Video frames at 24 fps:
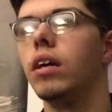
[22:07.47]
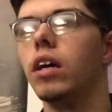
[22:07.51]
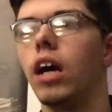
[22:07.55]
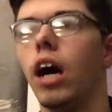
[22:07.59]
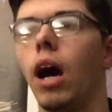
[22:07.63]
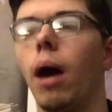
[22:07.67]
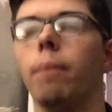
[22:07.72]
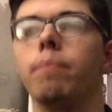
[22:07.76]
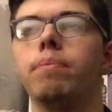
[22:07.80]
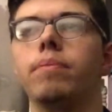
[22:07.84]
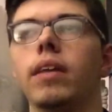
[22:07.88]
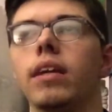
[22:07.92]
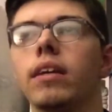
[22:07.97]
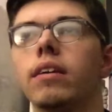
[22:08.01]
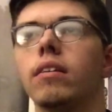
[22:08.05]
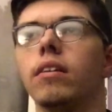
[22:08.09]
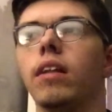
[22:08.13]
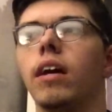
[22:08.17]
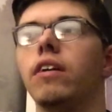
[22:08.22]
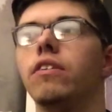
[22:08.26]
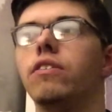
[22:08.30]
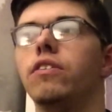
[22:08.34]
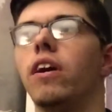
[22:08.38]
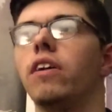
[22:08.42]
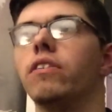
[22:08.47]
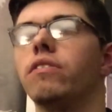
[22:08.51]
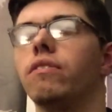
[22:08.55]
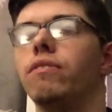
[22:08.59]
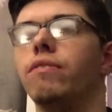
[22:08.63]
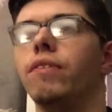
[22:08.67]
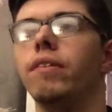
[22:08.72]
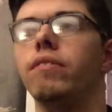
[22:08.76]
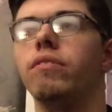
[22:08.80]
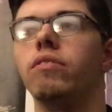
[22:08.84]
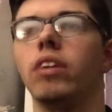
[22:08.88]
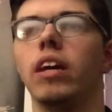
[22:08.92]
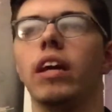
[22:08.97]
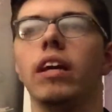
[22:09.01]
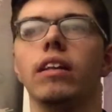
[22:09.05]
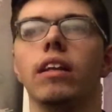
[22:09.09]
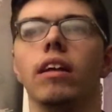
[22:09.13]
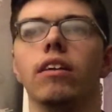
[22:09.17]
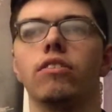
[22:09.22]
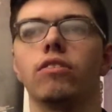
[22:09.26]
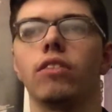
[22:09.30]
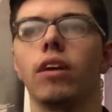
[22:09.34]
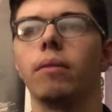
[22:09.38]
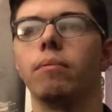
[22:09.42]
I'm thinking like 2015,
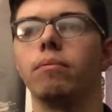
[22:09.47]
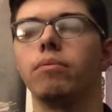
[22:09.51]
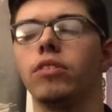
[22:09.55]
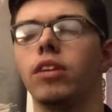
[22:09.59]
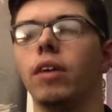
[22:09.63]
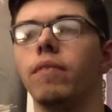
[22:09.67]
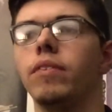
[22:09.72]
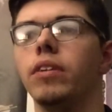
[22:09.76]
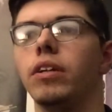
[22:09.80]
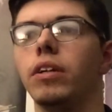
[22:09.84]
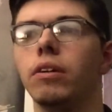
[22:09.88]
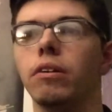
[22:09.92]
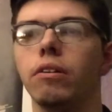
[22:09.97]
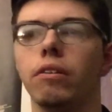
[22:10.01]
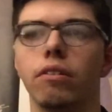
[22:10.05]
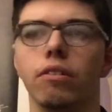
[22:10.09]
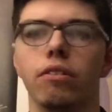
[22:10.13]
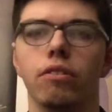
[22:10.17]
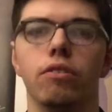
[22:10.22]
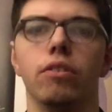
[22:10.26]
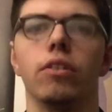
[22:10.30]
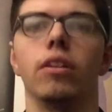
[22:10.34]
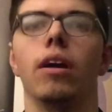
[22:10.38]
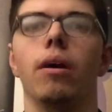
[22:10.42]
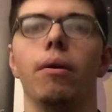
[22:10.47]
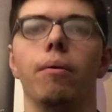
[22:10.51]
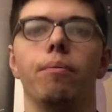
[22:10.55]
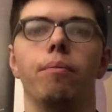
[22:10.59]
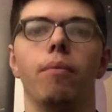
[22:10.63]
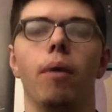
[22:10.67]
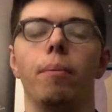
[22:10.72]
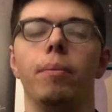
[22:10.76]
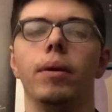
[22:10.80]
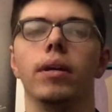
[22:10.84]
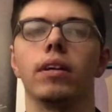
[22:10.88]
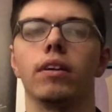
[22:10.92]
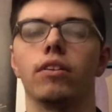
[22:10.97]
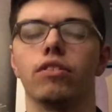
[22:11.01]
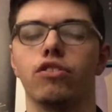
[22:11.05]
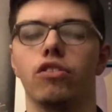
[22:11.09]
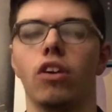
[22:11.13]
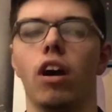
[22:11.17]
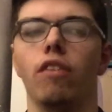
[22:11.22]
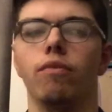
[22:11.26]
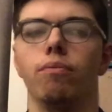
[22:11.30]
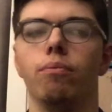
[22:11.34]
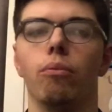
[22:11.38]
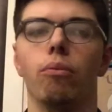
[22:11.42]
that's like 7 years, you know, being a
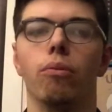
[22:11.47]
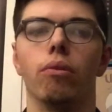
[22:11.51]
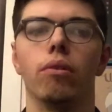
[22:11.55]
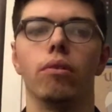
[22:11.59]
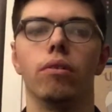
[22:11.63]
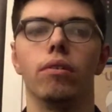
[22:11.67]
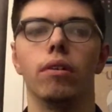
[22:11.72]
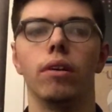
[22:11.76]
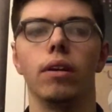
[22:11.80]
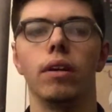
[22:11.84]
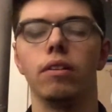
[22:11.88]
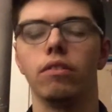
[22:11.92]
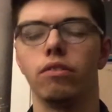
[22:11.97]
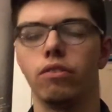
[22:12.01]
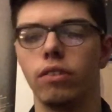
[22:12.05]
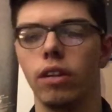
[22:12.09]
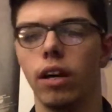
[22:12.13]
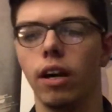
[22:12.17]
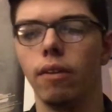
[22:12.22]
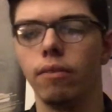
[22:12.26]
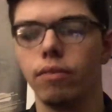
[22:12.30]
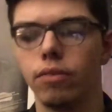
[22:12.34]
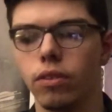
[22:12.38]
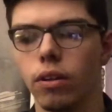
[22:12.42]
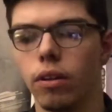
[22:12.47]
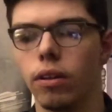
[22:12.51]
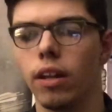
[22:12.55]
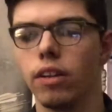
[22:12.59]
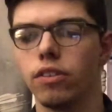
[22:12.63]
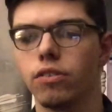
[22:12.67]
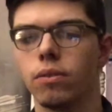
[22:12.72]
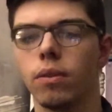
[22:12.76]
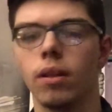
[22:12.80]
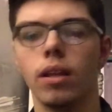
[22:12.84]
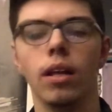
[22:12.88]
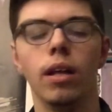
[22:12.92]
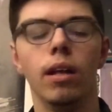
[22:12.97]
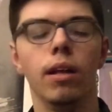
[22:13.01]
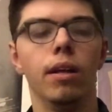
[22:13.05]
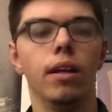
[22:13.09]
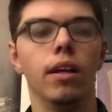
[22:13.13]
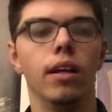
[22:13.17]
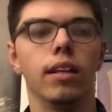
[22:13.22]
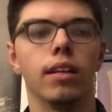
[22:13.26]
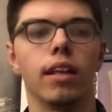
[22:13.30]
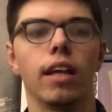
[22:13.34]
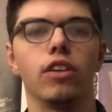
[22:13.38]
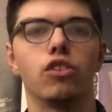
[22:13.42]
sophomore and stuff. So
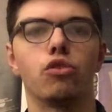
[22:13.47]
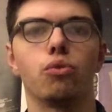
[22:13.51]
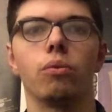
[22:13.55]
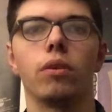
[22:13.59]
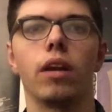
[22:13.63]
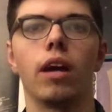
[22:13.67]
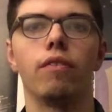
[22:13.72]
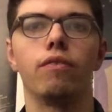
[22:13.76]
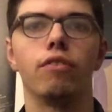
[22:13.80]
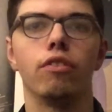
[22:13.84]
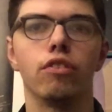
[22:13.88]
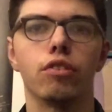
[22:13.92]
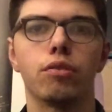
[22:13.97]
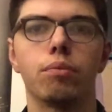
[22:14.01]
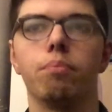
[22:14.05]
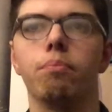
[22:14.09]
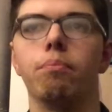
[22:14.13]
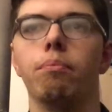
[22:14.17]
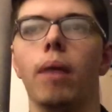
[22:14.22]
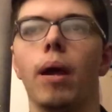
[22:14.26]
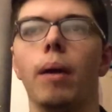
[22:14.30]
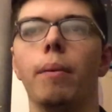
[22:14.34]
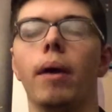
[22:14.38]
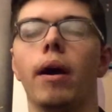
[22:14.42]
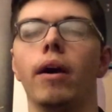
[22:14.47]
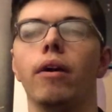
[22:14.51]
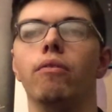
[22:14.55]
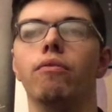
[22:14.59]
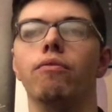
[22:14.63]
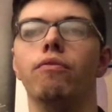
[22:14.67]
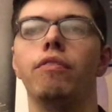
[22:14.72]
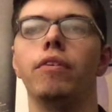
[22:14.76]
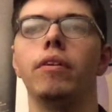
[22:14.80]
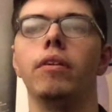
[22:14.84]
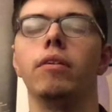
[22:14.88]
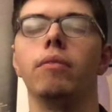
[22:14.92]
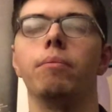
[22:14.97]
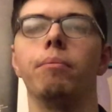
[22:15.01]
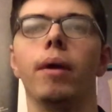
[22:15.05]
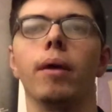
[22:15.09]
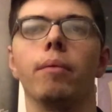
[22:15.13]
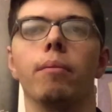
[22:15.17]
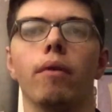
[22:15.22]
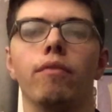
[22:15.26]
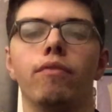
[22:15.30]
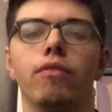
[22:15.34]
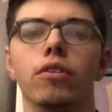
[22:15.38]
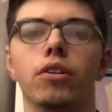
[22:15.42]
that's when I first made my
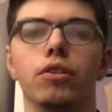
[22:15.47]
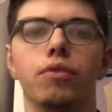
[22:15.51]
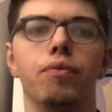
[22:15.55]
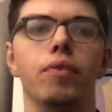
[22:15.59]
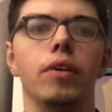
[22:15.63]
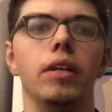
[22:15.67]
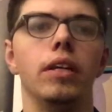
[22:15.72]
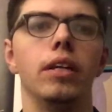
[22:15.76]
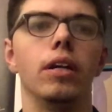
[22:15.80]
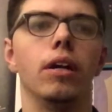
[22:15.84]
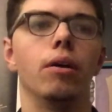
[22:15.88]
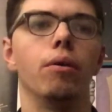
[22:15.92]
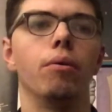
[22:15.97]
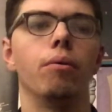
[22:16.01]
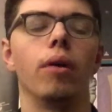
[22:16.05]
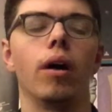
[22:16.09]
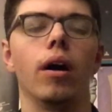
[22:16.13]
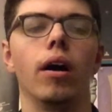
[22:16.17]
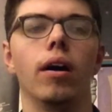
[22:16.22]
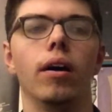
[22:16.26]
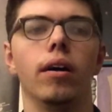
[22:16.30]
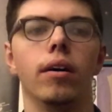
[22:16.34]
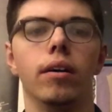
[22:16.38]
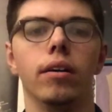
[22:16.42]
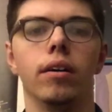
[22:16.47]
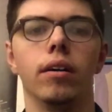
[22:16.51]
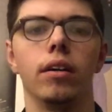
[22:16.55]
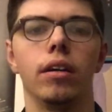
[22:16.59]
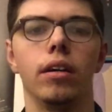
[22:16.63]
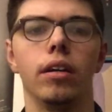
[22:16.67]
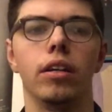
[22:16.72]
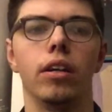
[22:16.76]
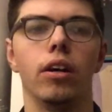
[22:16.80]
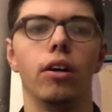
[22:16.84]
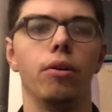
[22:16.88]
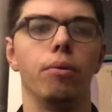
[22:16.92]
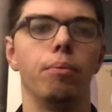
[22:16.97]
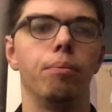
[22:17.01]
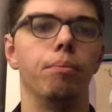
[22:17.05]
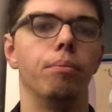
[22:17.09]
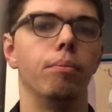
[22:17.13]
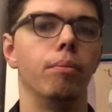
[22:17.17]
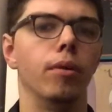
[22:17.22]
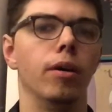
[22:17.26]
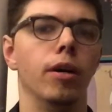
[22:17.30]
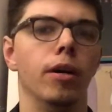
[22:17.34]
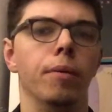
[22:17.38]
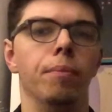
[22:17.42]
first video, you know,
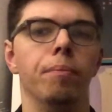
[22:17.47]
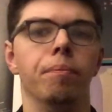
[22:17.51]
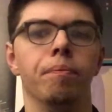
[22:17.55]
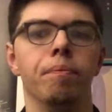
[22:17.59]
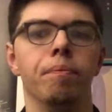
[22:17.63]
but,